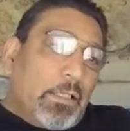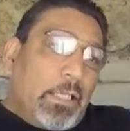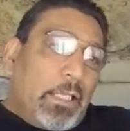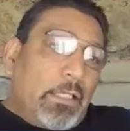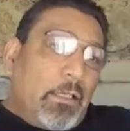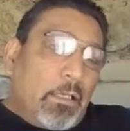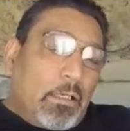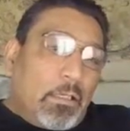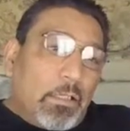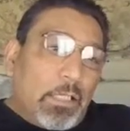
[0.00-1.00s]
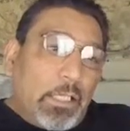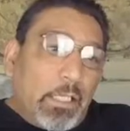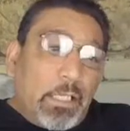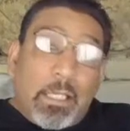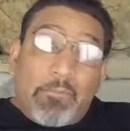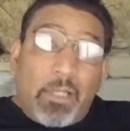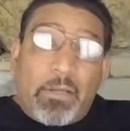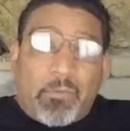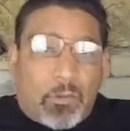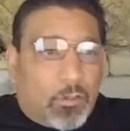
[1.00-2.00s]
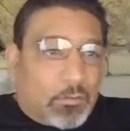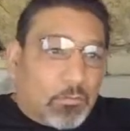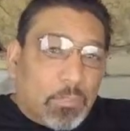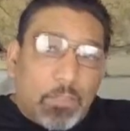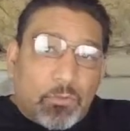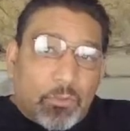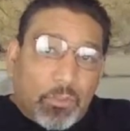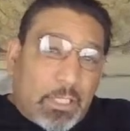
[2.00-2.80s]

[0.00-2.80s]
and I've never called them Mausers.